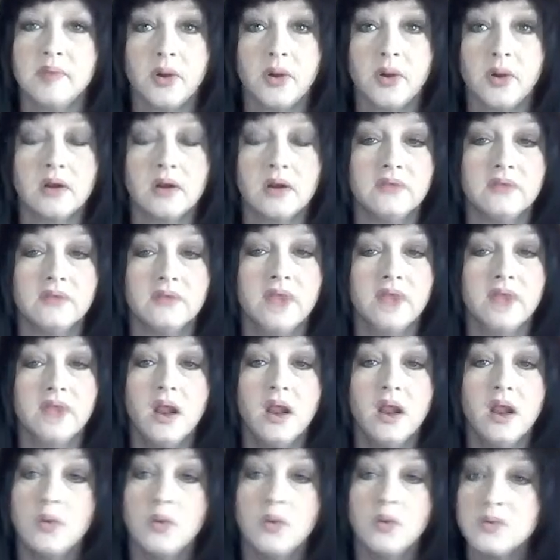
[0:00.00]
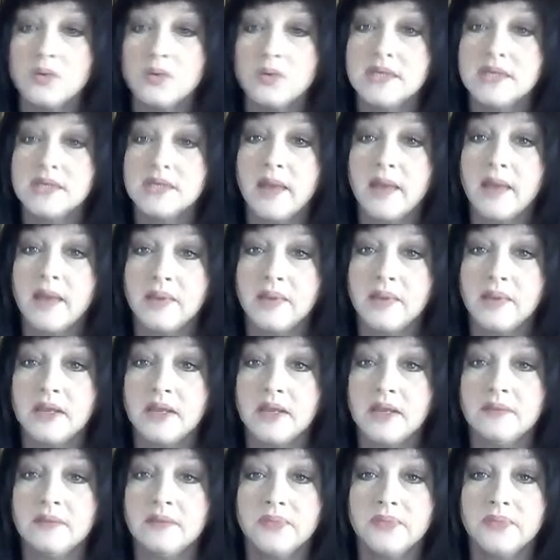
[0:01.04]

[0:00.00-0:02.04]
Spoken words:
part of what was happening